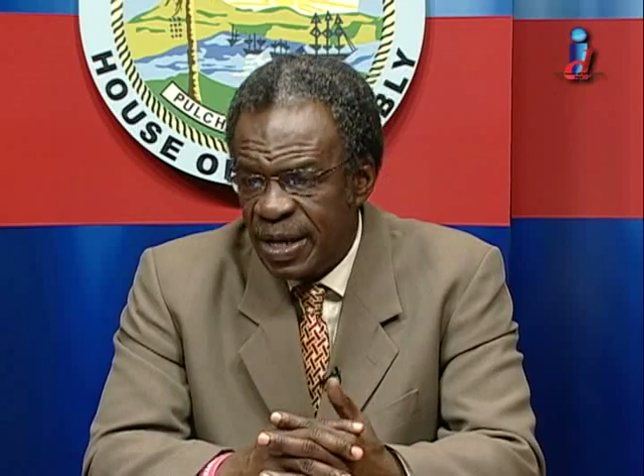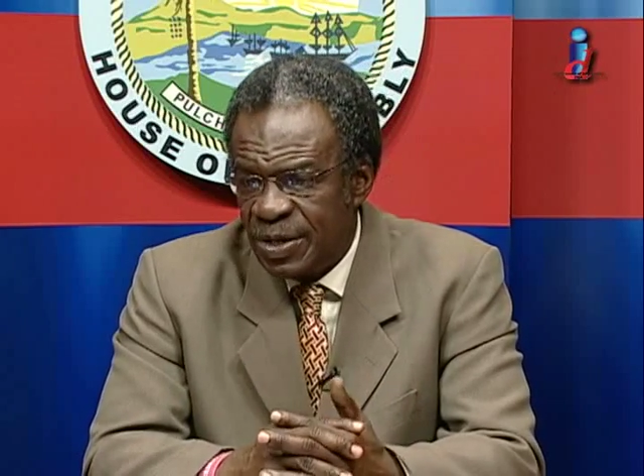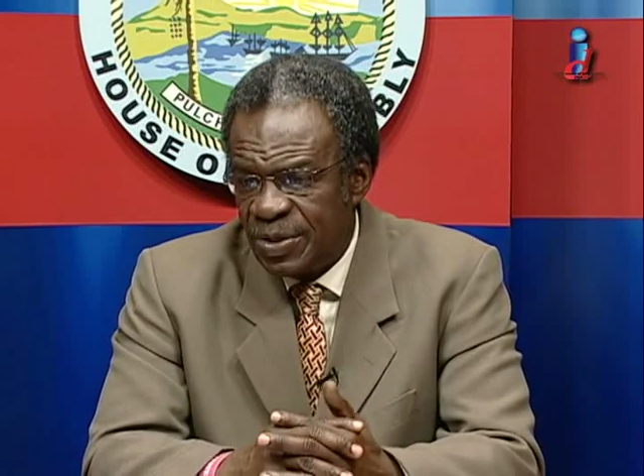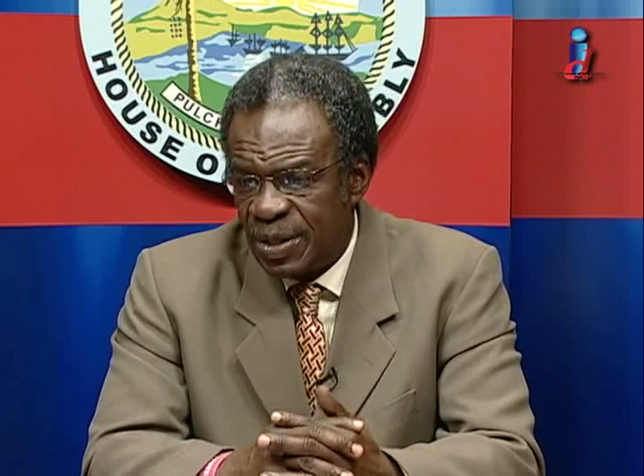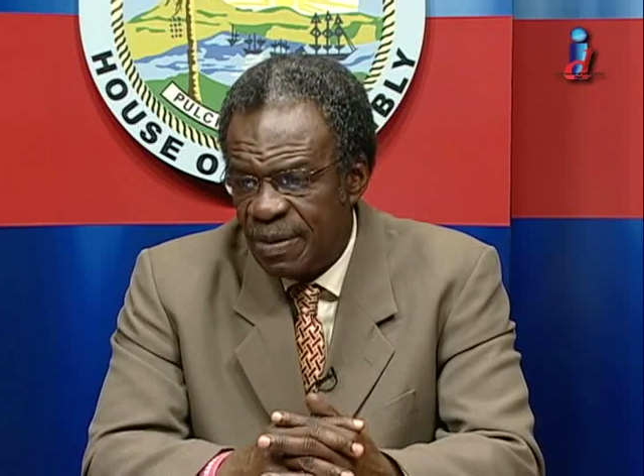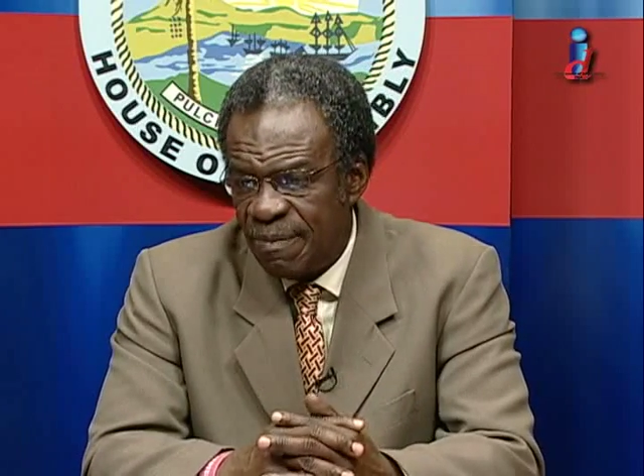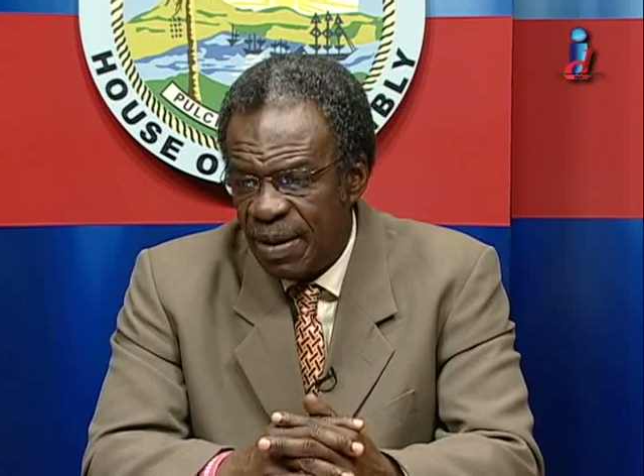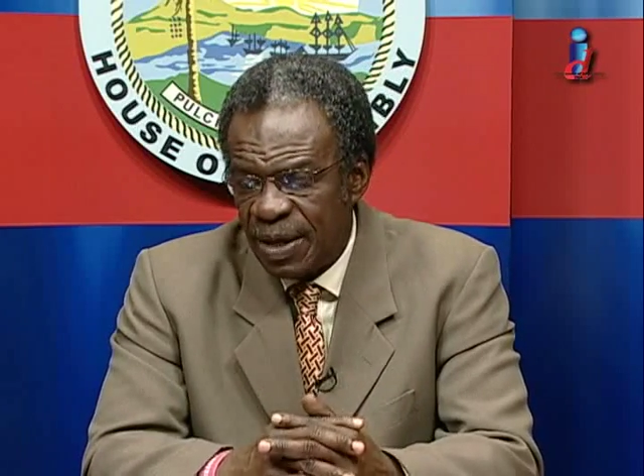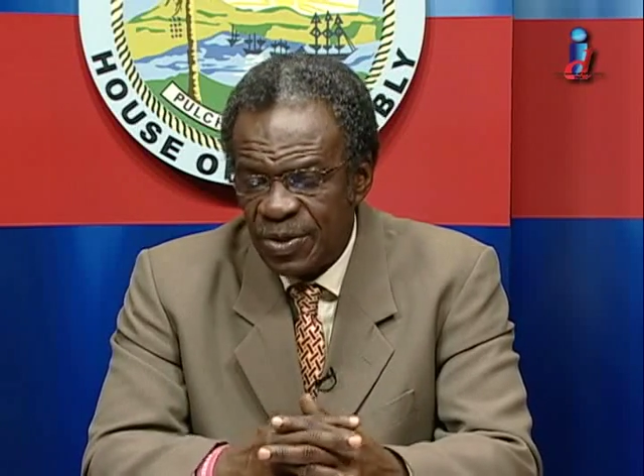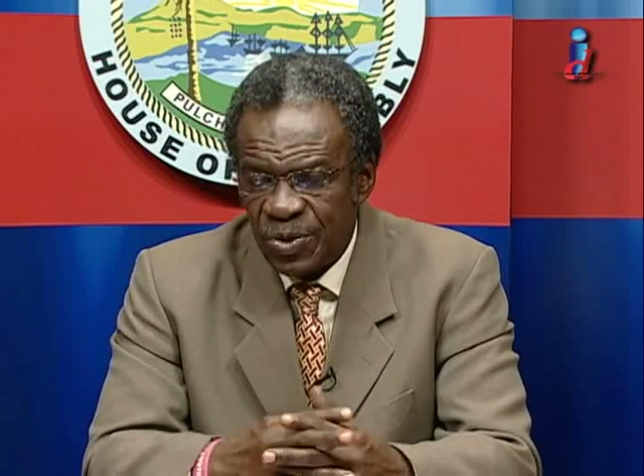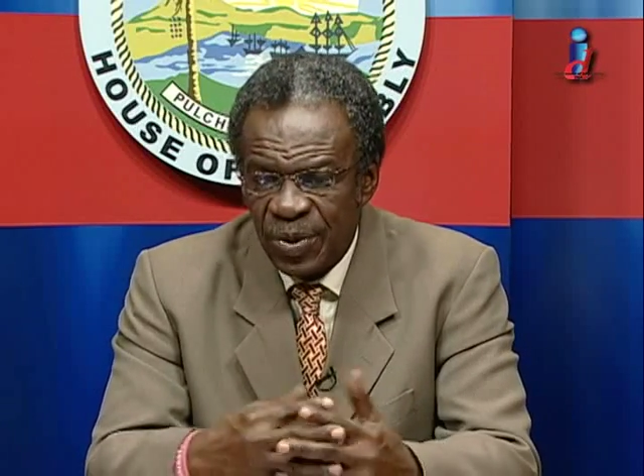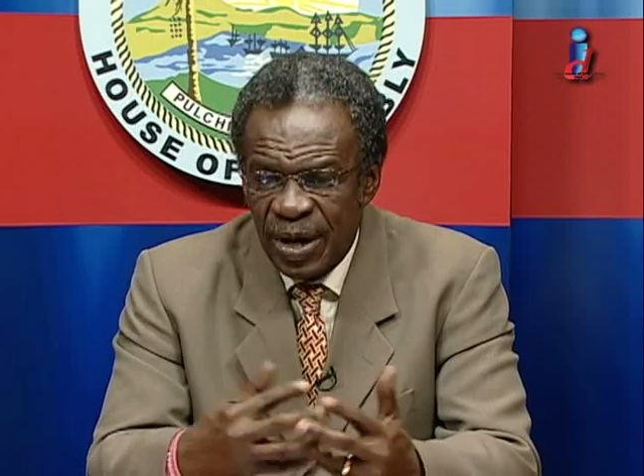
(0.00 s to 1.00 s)
into the
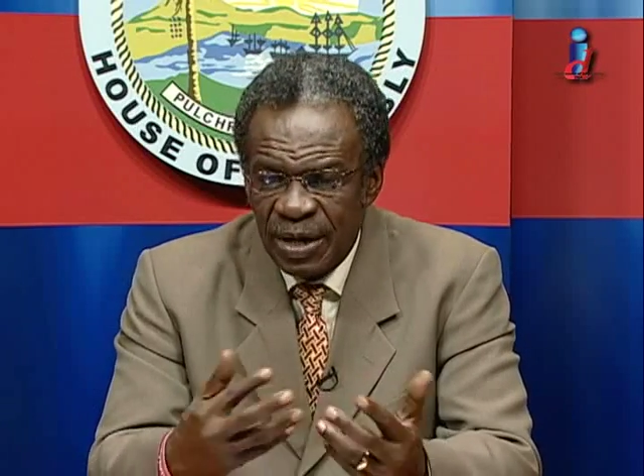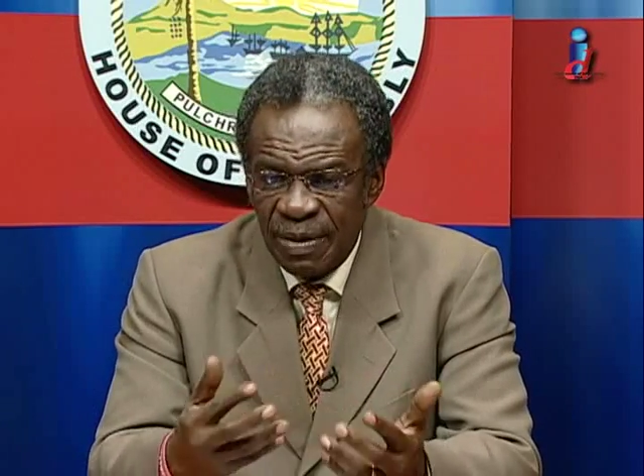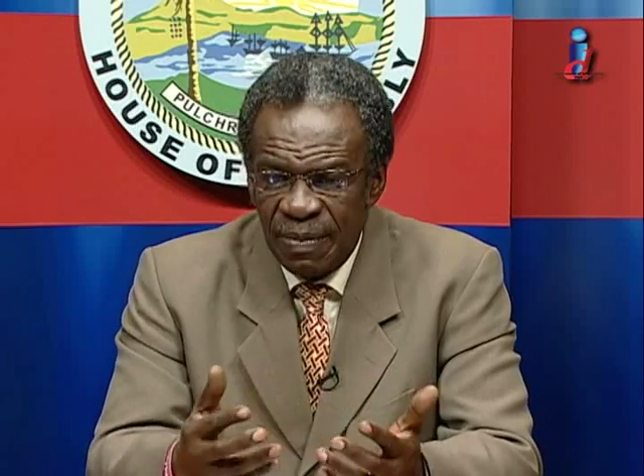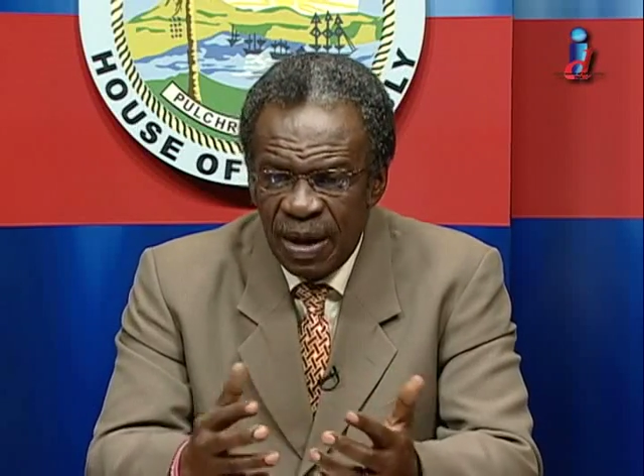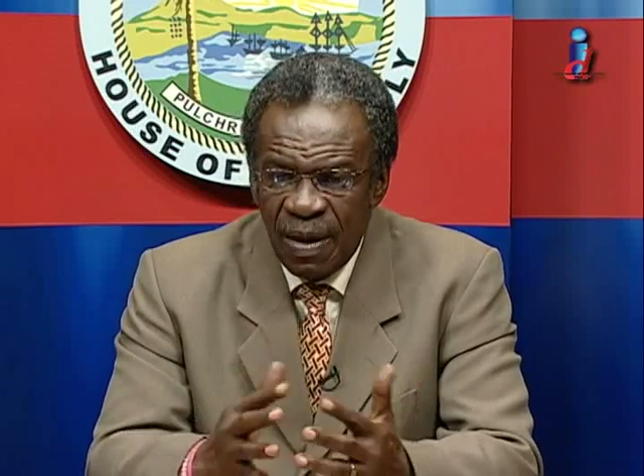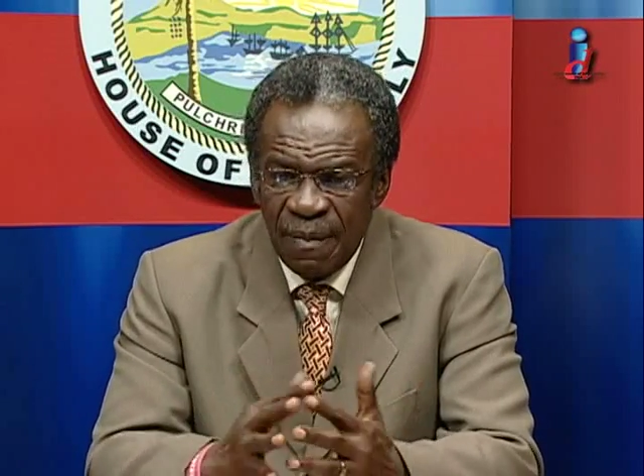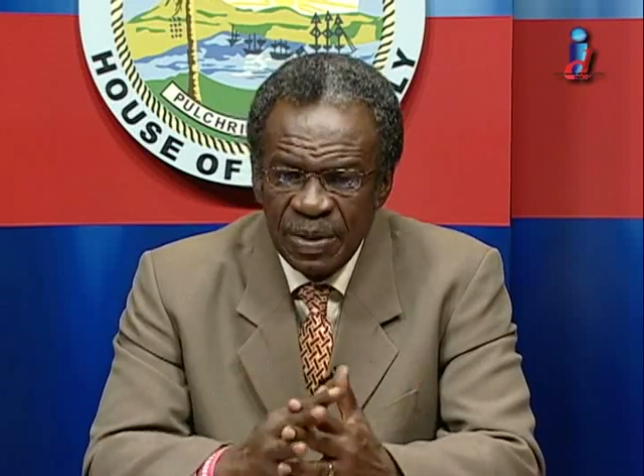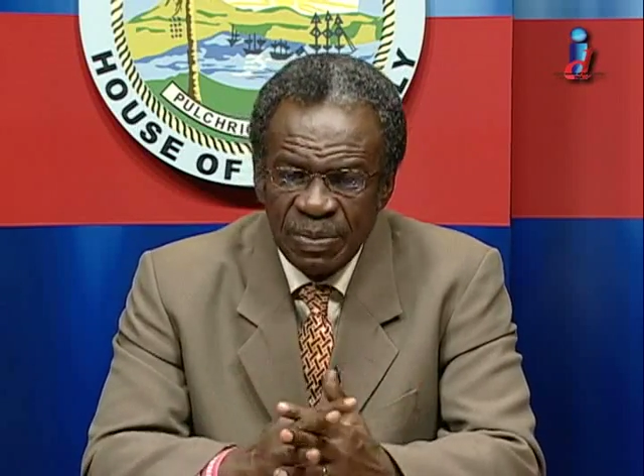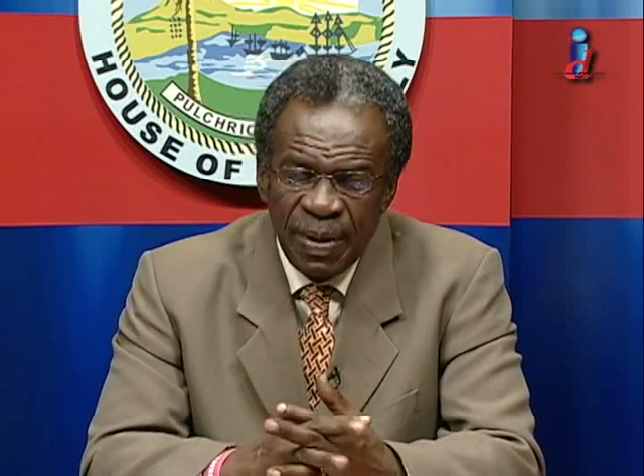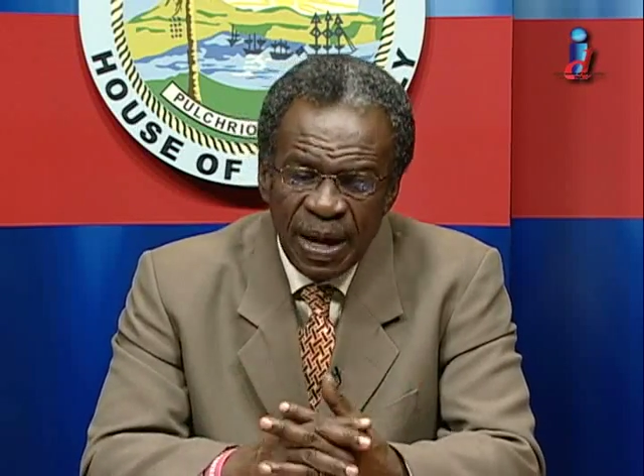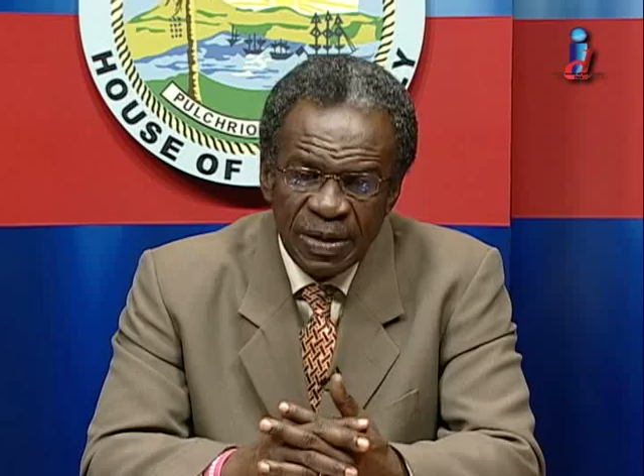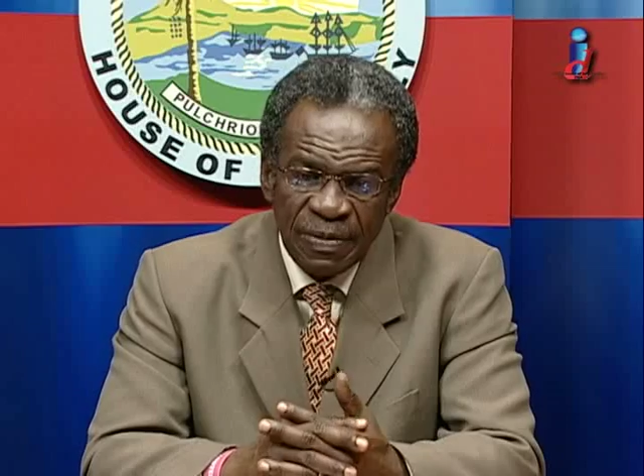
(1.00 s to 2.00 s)
mix so that it becomes
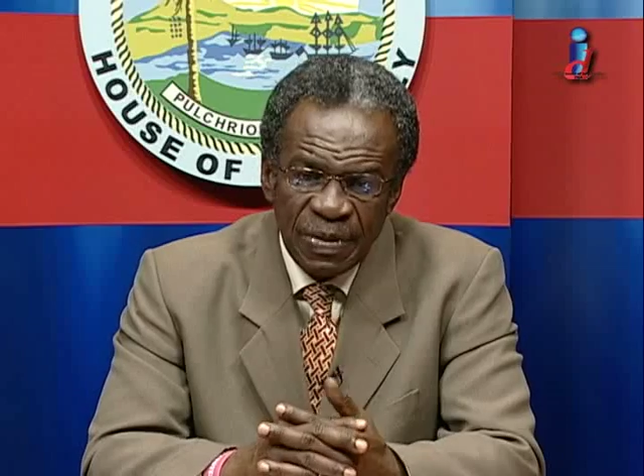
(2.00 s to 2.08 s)
part